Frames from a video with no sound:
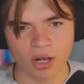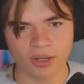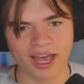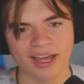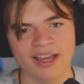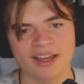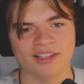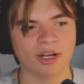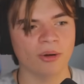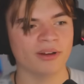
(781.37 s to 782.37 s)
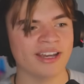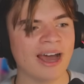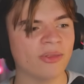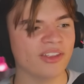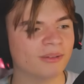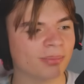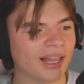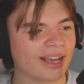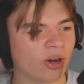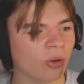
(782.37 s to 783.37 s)
Okay, so now this
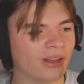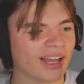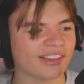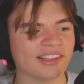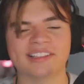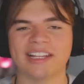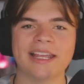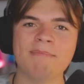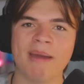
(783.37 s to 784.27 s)
black hole has the same